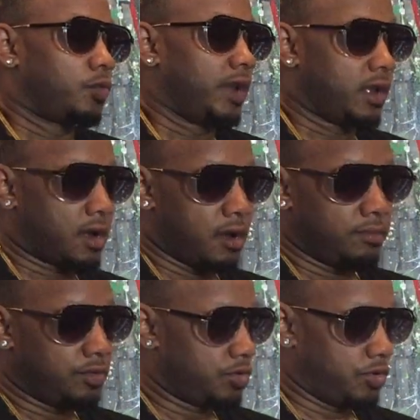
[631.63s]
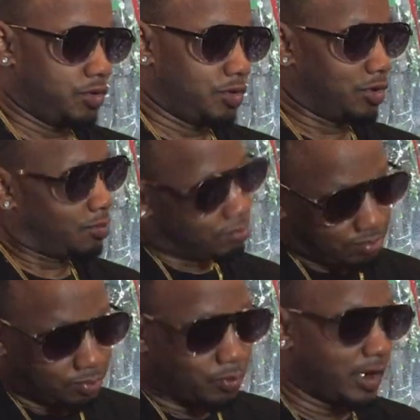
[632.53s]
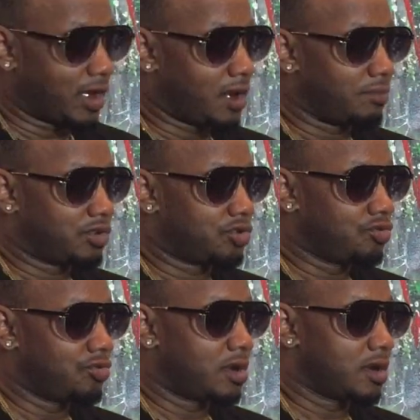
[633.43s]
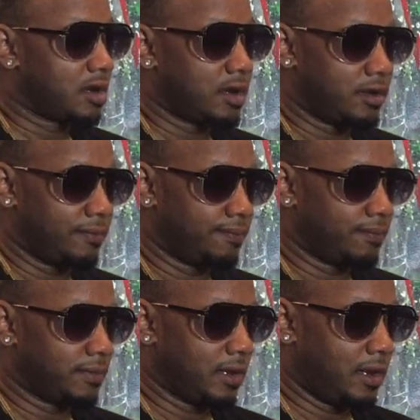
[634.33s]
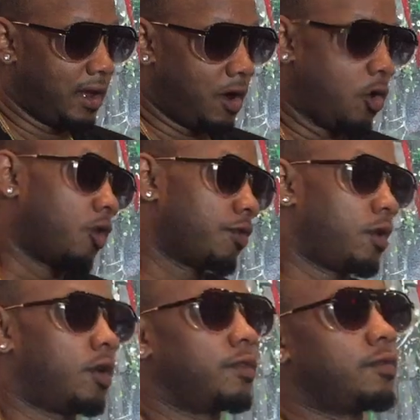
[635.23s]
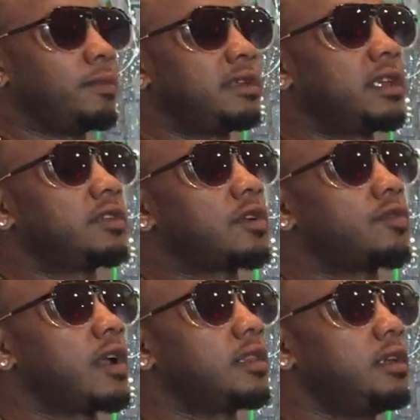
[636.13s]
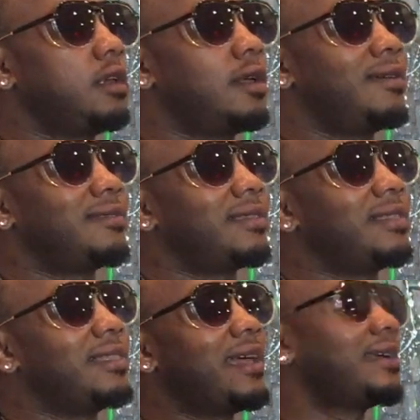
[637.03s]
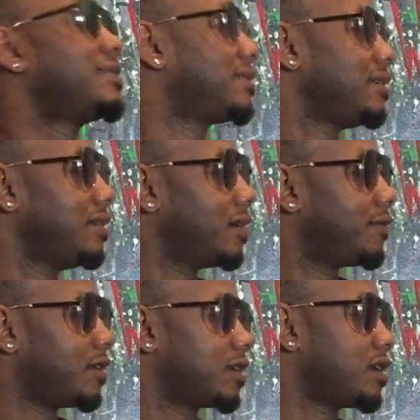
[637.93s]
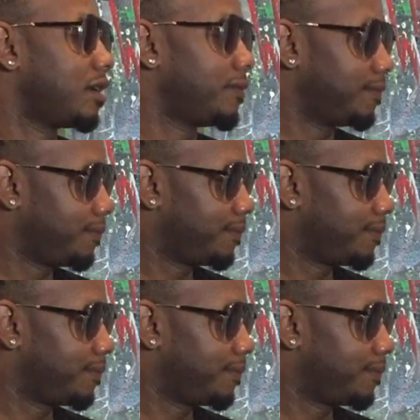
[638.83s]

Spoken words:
When it comes to Uncutt, or let me say this correctly, the legacy of Uncutt,